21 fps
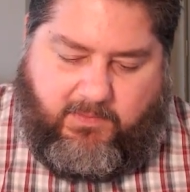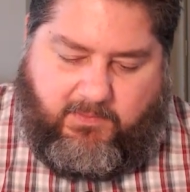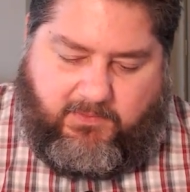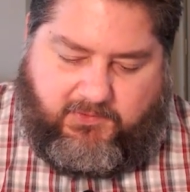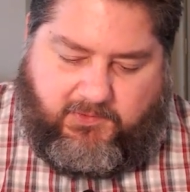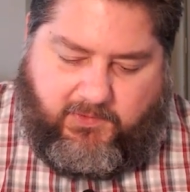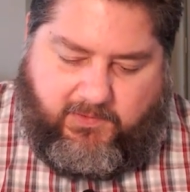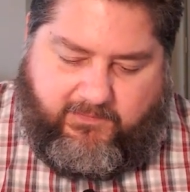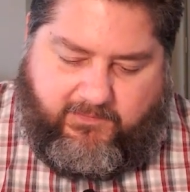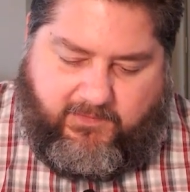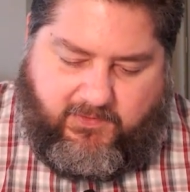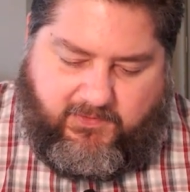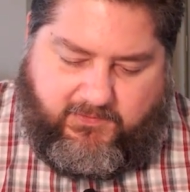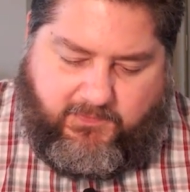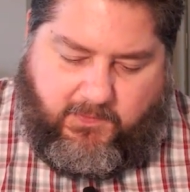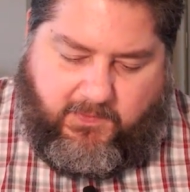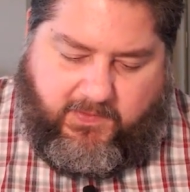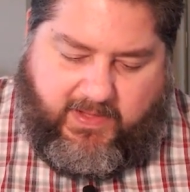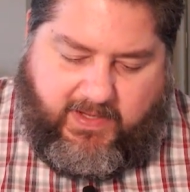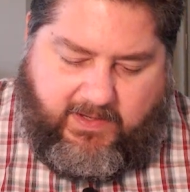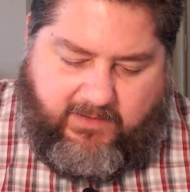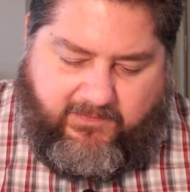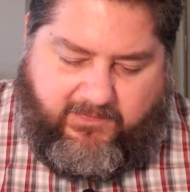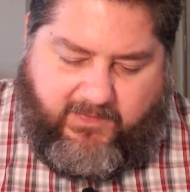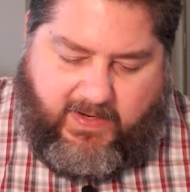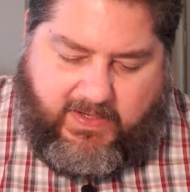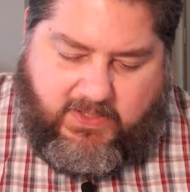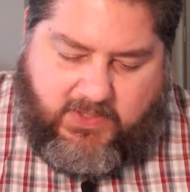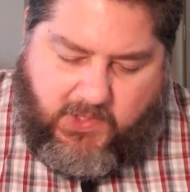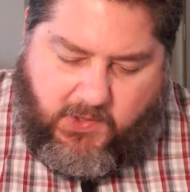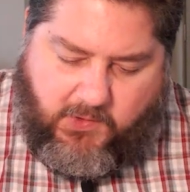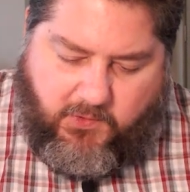We're told in verse 4, they could
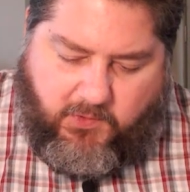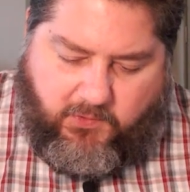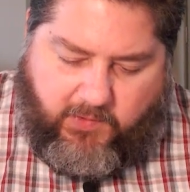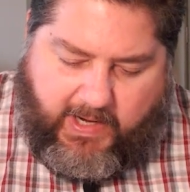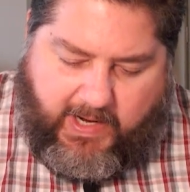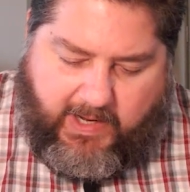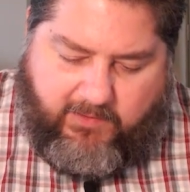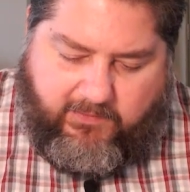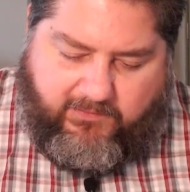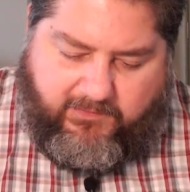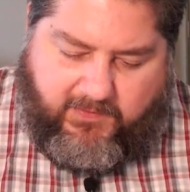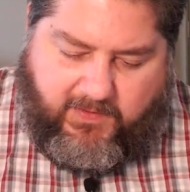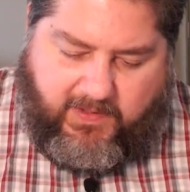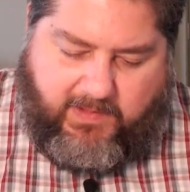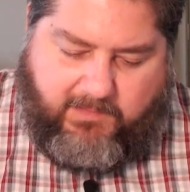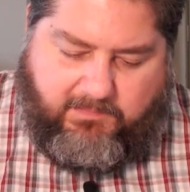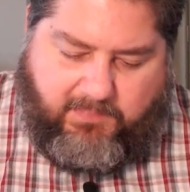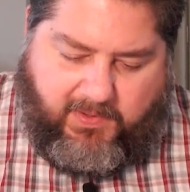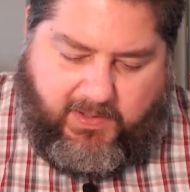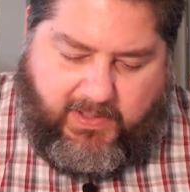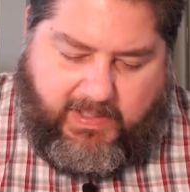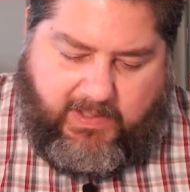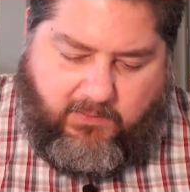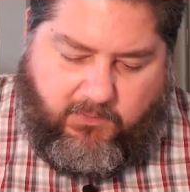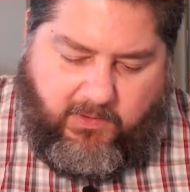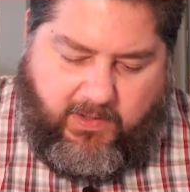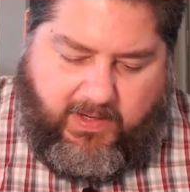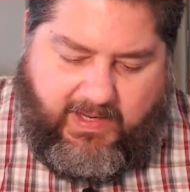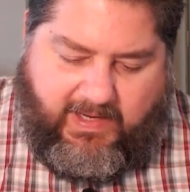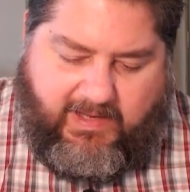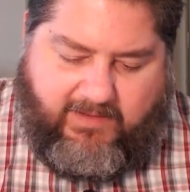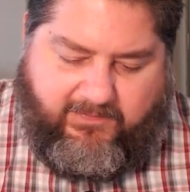find no ground for complaint or
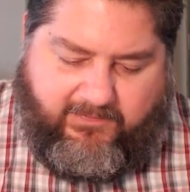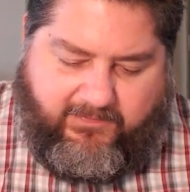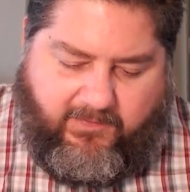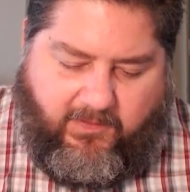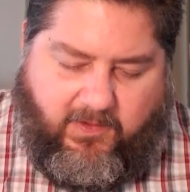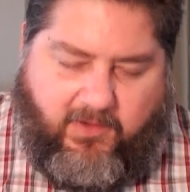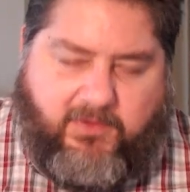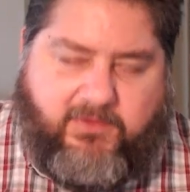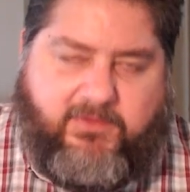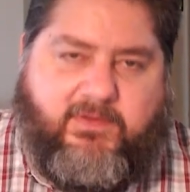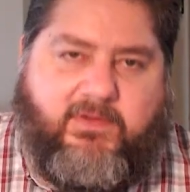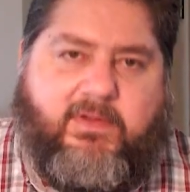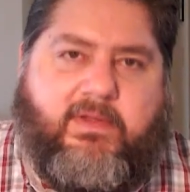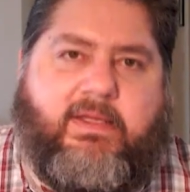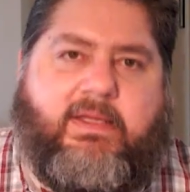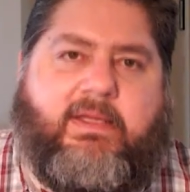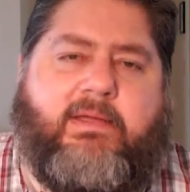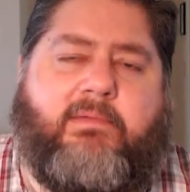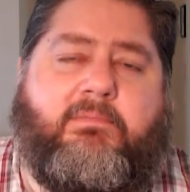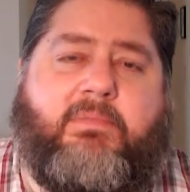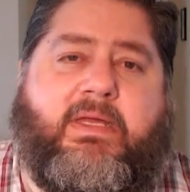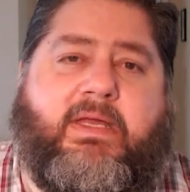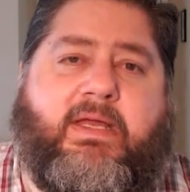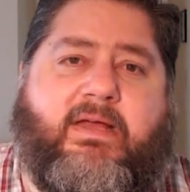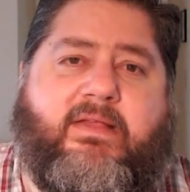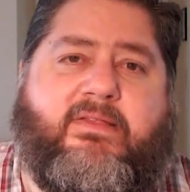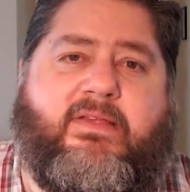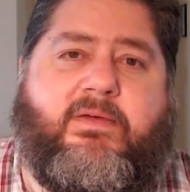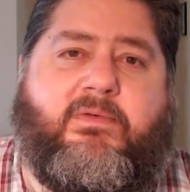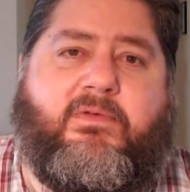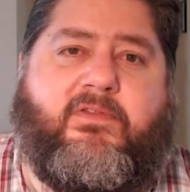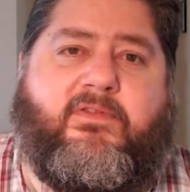any fault because
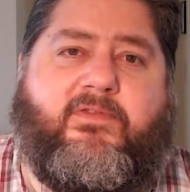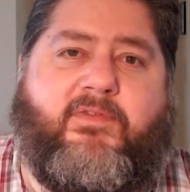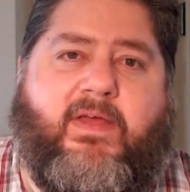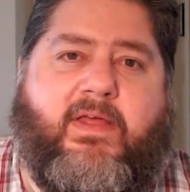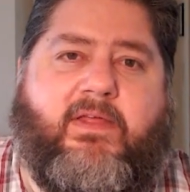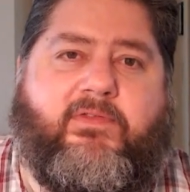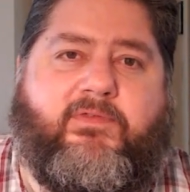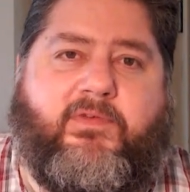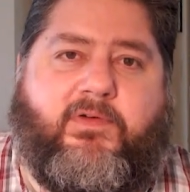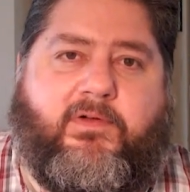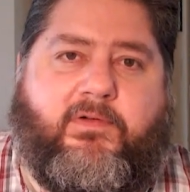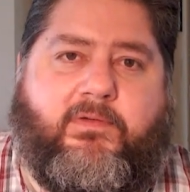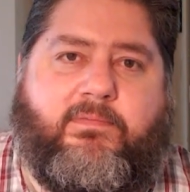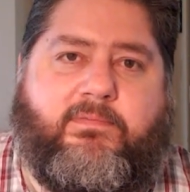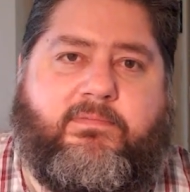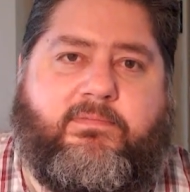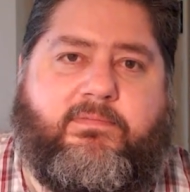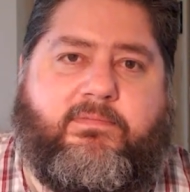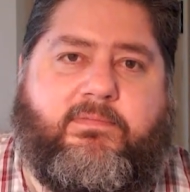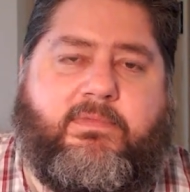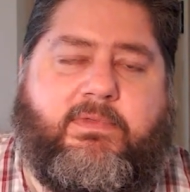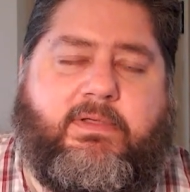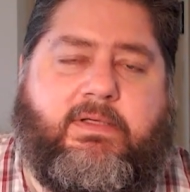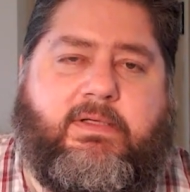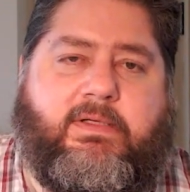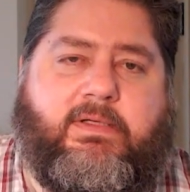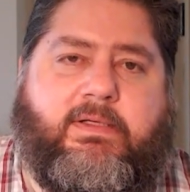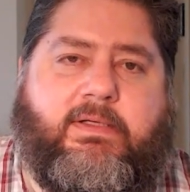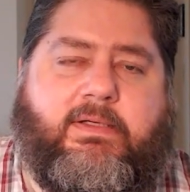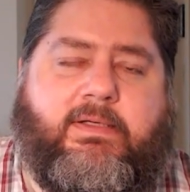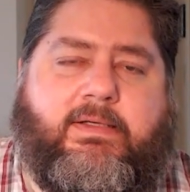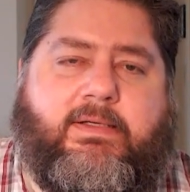he was faithful.
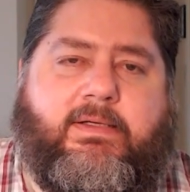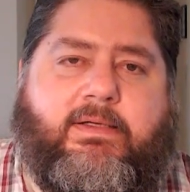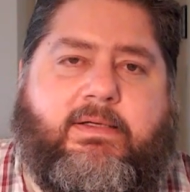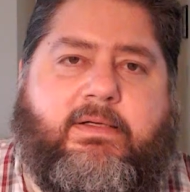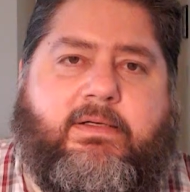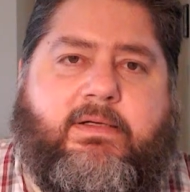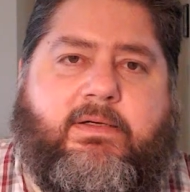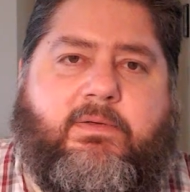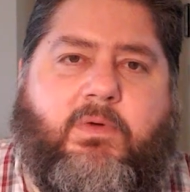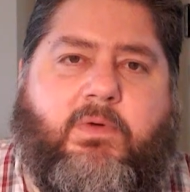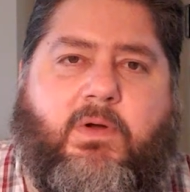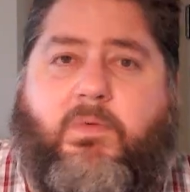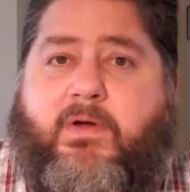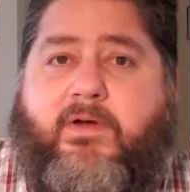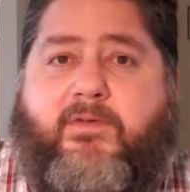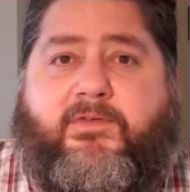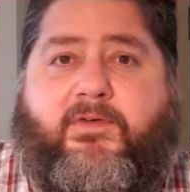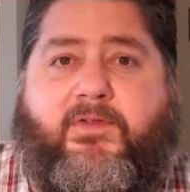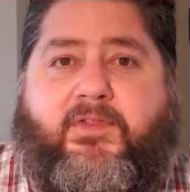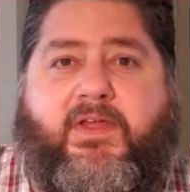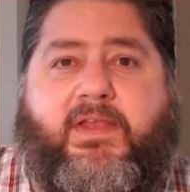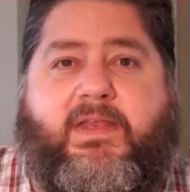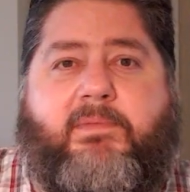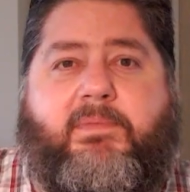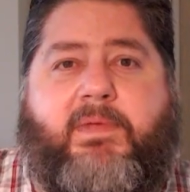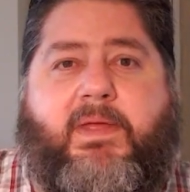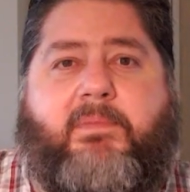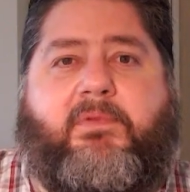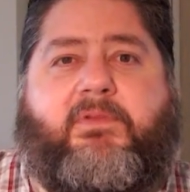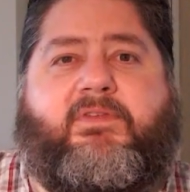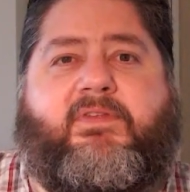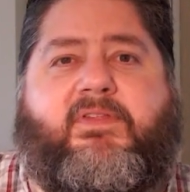What a wonderful thing to be
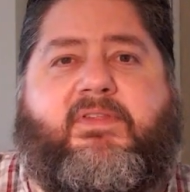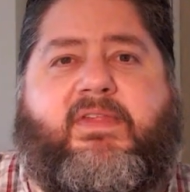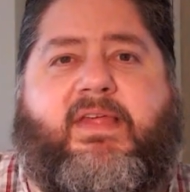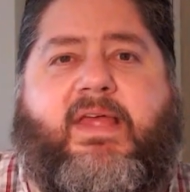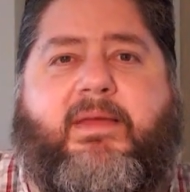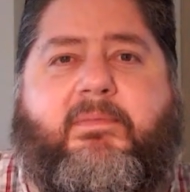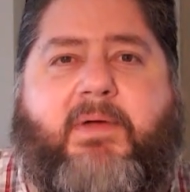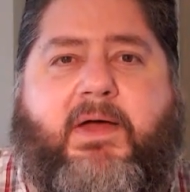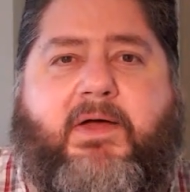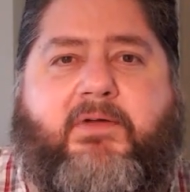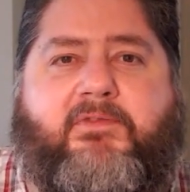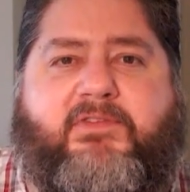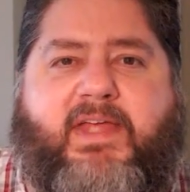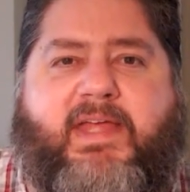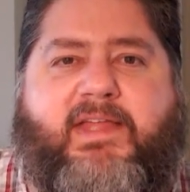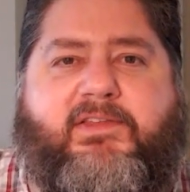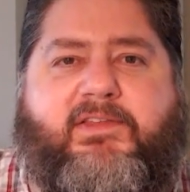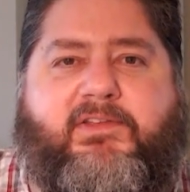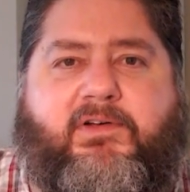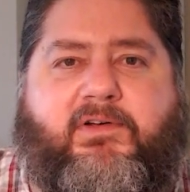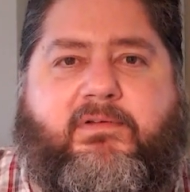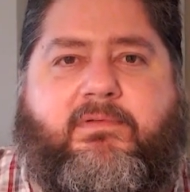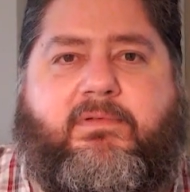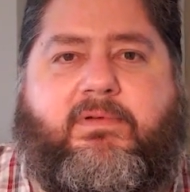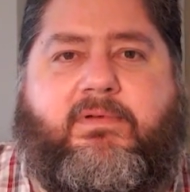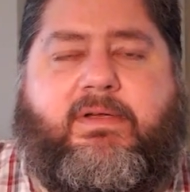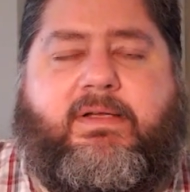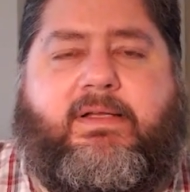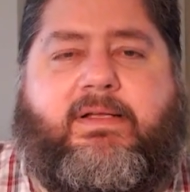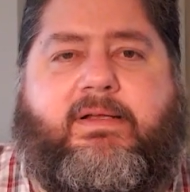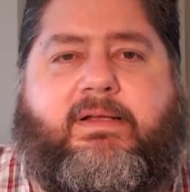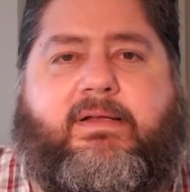able to say about Daniel.
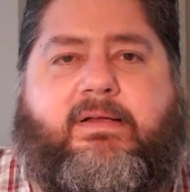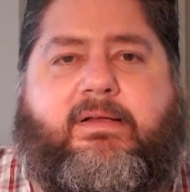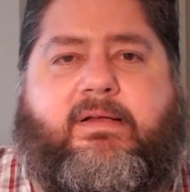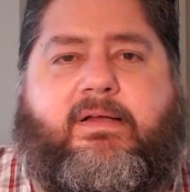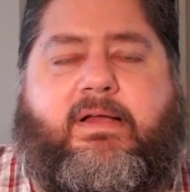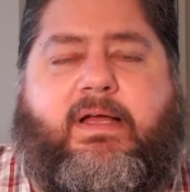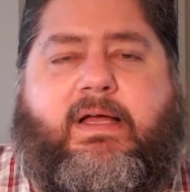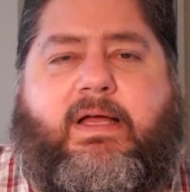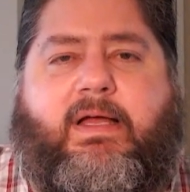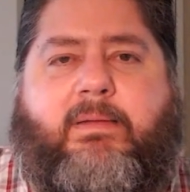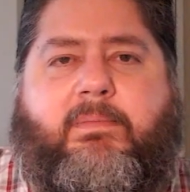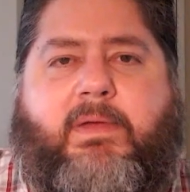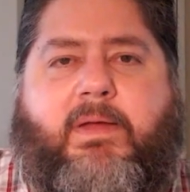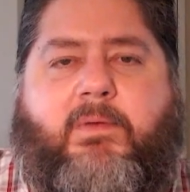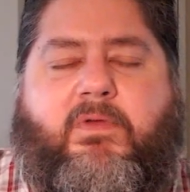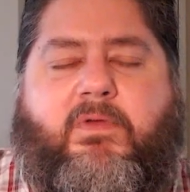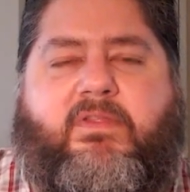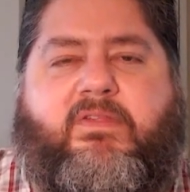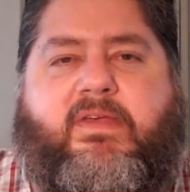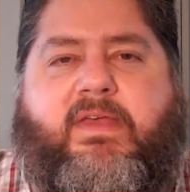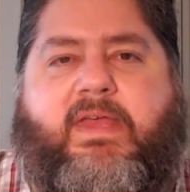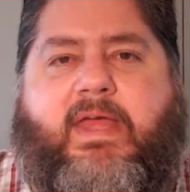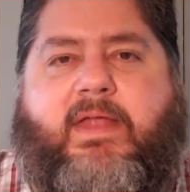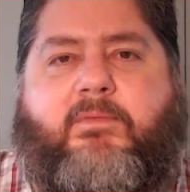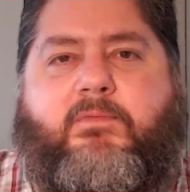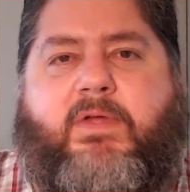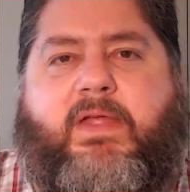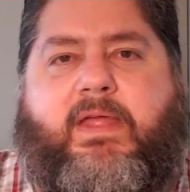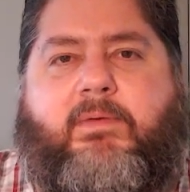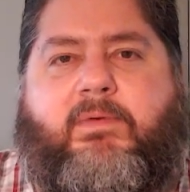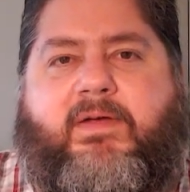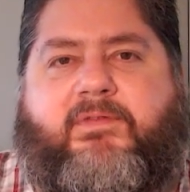Um, and once again,
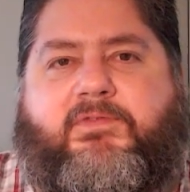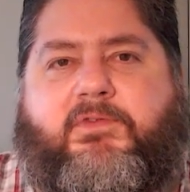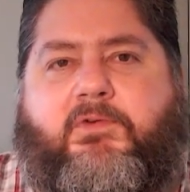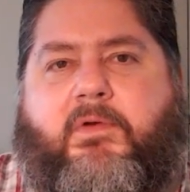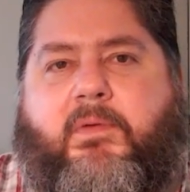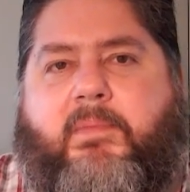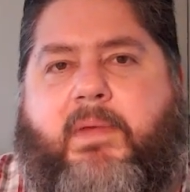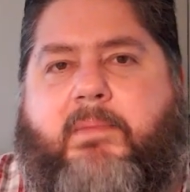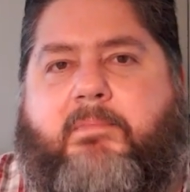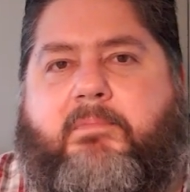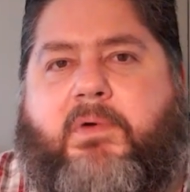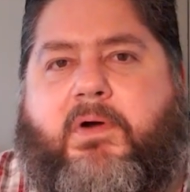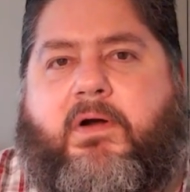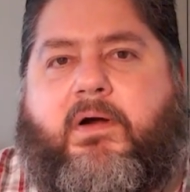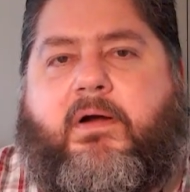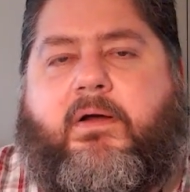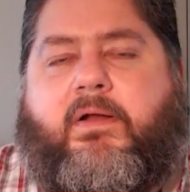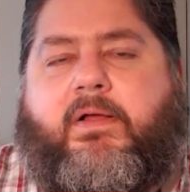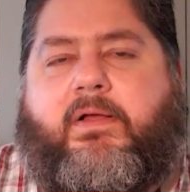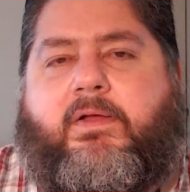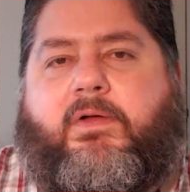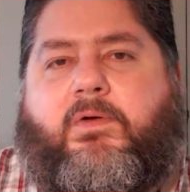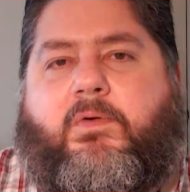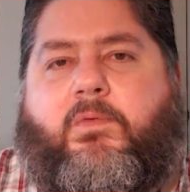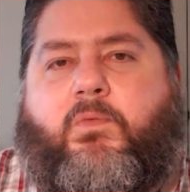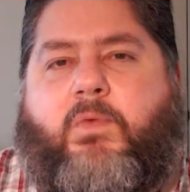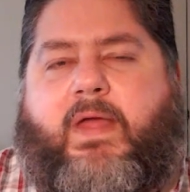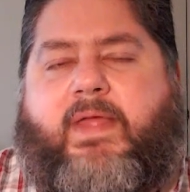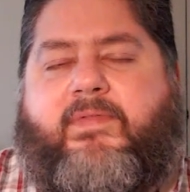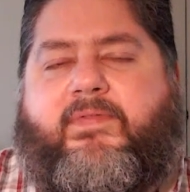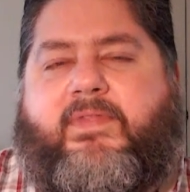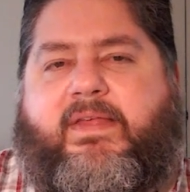we, we have to remember
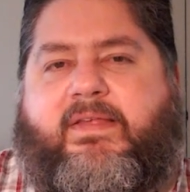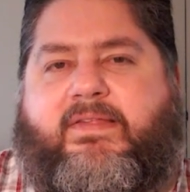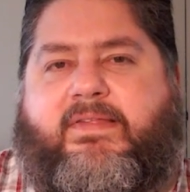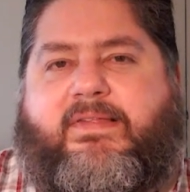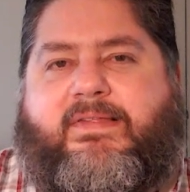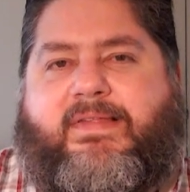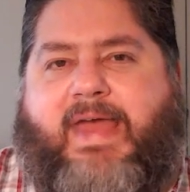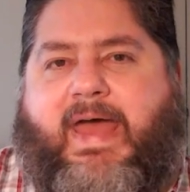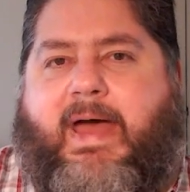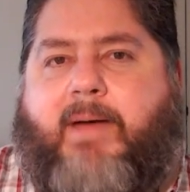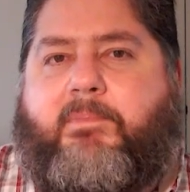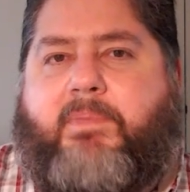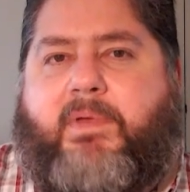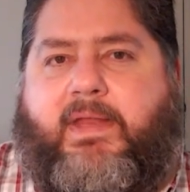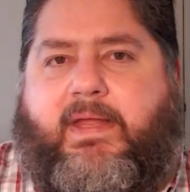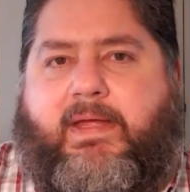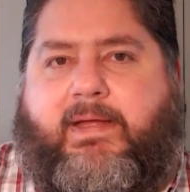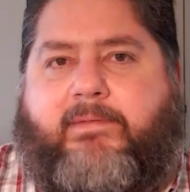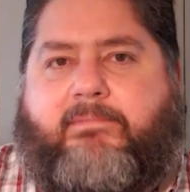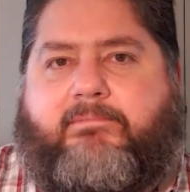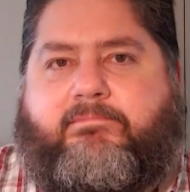when this is happening.